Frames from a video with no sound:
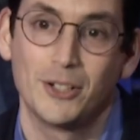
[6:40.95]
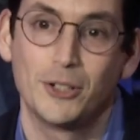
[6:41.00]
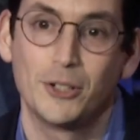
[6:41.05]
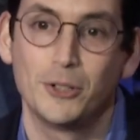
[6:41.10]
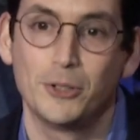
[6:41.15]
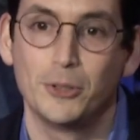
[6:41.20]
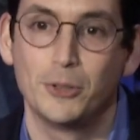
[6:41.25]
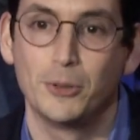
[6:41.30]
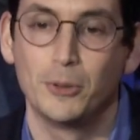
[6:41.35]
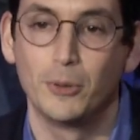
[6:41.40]

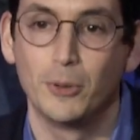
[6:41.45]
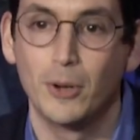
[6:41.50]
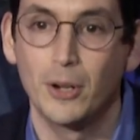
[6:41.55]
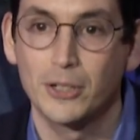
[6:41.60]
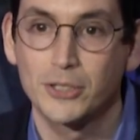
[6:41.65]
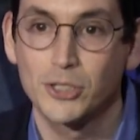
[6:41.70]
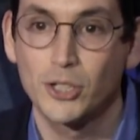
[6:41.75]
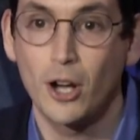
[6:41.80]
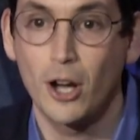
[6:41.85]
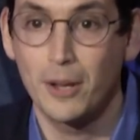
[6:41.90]
who
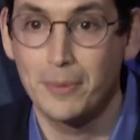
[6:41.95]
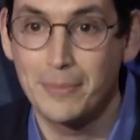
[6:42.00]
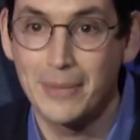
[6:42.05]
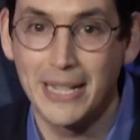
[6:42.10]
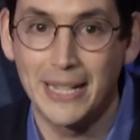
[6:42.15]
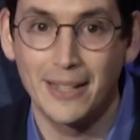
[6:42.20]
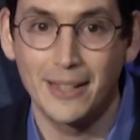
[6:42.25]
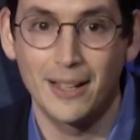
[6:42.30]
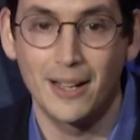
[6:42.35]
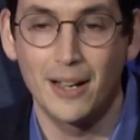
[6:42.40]
taught
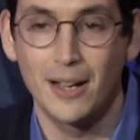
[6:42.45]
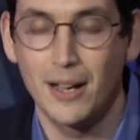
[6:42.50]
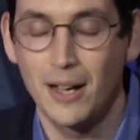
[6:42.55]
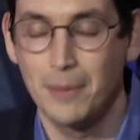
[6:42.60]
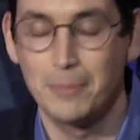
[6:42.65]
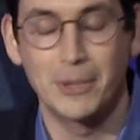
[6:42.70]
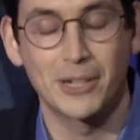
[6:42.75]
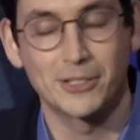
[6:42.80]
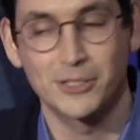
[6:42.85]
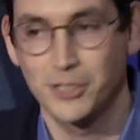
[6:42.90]
me,
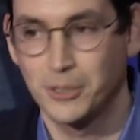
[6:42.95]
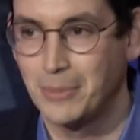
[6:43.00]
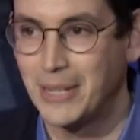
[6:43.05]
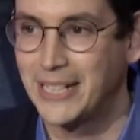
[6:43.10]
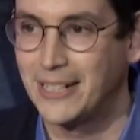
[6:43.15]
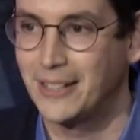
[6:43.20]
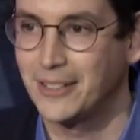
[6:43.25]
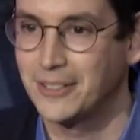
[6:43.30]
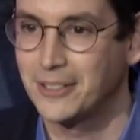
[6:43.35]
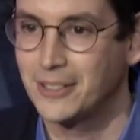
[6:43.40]
among so
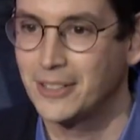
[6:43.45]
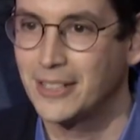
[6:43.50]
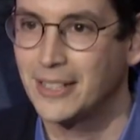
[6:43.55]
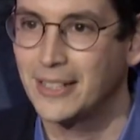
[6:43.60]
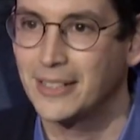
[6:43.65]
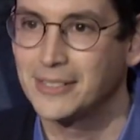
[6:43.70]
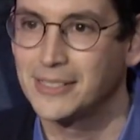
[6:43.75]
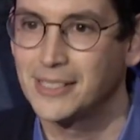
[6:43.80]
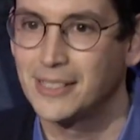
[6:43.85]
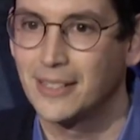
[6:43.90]
many other
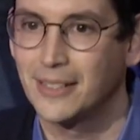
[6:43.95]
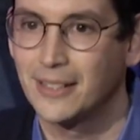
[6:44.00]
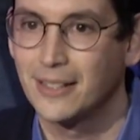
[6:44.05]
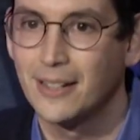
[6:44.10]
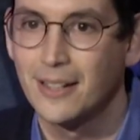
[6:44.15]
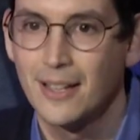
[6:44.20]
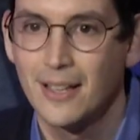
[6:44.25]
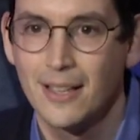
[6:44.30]
things, that